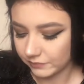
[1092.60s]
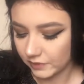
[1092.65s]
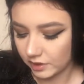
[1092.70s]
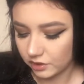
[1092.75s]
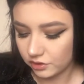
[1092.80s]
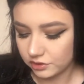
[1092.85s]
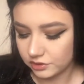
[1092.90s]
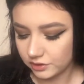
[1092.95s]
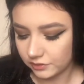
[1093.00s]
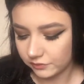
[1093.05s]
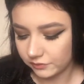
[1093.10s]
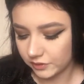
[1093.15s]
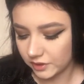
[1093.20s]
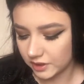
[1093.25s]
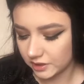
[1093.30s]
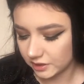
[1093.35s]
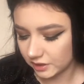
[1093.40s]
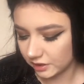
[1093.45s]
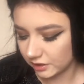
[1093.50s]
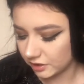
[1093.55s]
Because at
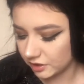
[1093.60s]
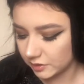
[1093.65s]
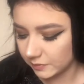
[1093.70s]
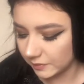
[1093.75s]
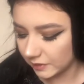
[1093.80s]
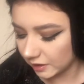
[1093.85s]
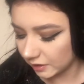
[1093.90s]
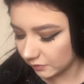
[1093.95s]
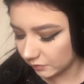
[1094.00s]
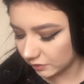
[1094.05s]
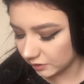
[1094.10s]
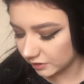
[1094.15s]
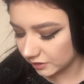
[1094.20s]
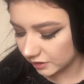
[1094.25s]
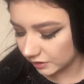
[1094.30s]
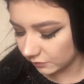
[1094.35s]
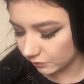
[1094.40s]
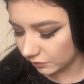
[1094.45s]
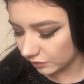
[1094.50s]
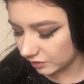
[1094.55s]
first I used to be like,
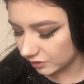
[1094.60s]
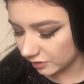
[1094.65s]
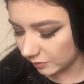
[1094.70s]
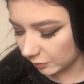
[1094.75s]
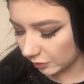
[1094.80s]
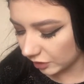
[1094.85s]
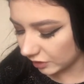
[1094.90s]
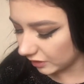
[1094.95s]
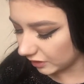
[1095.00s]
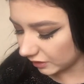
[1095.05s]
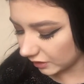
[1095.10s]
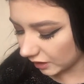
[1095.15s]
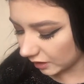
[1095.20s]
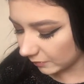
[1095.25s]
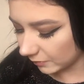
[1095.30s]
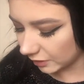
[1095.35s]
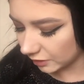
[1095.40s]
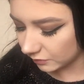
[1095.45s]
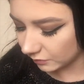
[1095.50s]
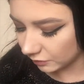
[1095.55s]
what's the point in that? I
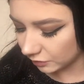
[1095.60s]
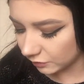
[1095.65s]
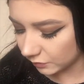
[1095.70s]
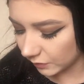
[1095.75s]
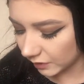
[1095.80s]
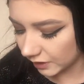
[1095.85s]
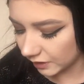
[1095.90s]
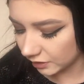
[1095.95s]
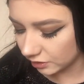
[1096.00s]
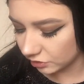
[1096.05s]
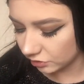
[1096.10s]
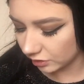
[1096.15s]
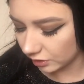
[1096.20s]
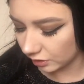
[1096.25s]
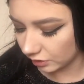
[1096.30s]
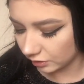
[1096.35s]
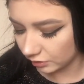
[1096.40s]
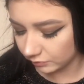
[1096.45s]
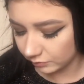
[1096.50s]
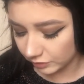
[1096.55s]
might as well just whack it straight
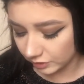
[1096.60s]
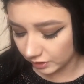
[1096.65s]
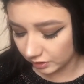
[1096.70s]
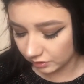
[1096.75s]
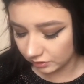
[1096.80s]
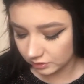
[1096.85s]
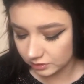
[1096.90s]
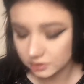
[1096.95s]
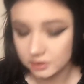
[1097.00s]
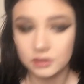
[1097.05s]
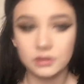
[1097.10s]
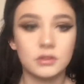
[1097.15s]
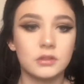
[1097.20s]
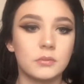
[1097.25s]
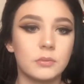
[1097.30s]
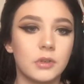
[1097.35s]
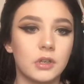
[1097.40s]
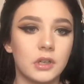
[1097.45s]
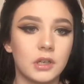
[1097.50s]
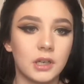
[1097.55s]
on, but it honestly does
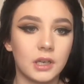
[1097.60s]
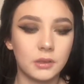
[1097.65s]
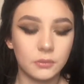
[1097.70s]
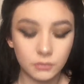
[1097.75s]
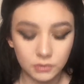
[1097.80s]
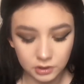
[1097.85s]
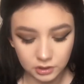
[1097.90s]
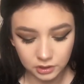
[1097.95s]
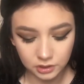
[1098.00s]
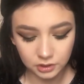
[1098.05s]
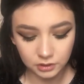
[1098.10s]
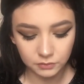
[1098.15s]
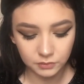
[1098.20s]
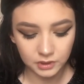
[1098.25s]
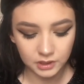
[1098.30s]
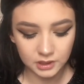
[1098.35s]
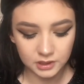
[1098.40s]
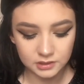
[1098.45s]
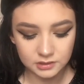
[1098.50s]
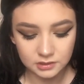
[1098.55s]
work. Like what I do
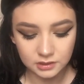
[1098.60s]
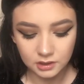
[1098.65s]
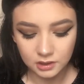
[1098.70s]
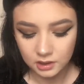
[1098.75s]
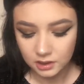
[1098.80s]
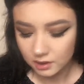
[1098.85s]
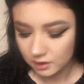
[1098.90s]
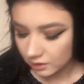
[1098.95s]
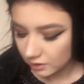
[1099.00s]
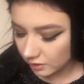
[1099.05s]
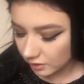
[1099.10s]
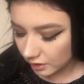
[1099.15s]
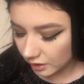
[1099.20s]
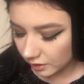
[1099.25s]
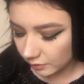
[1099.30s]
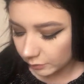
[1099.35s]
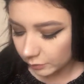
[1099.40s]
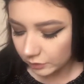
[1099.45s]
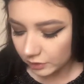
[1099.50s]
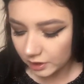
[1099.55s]
is
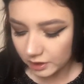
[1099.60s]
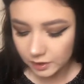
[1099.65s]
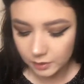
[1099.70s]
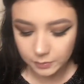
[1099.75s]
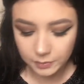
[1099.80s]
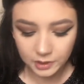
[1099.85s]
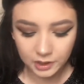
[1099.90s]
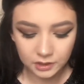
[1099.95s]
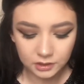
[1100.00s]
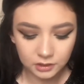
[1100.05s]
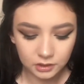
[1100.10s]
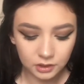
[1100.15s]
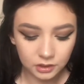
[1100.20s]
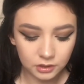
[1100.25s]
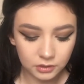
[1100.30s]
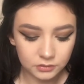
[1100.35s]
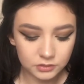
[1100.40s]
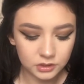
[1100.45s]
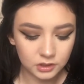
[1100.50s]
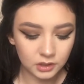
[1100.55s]
I apply the
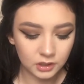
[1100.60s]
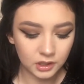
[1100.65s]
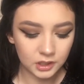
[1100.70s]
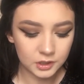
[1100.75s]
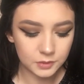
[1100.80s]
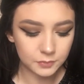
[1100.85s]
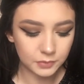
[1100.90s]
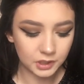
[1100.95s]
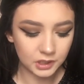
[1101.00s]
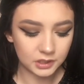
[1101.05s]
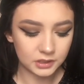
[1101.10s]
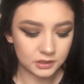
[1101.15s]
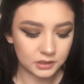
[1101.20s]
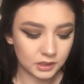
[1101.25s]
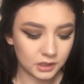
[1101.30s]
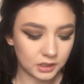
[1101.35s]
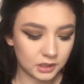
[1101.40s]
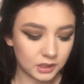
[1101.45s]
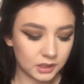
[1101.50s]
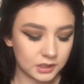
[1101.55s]
glue to the lash band,
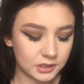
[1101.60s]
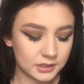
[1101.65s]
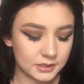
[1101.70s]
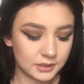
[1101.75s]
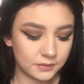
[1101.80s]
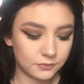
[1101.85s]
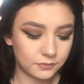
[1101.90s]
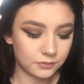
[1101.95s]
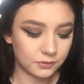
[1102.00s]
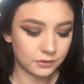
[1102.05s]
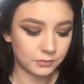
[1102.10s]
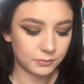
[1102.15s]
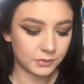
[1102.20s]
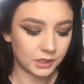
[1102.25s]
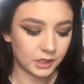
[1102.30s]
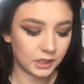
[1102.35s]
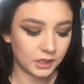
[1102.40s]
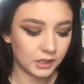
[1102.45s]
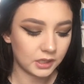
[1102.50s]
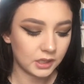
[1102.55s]
I let it sit for a
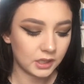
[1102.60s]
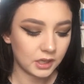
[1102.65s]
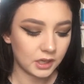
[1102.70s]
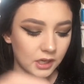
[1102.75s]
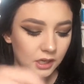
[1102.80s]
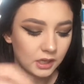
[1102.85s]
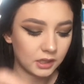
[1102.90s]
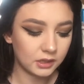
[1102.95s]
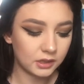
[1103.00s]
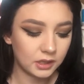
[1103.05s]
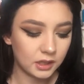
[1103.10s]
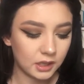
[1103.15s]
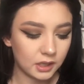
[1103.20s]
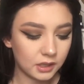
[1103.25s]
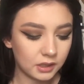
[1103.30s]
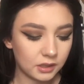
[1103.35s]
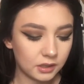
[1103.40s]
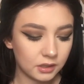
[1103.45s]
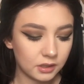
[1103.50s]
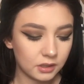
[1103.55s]
minute, and
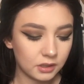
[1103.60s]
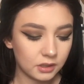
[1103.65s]
then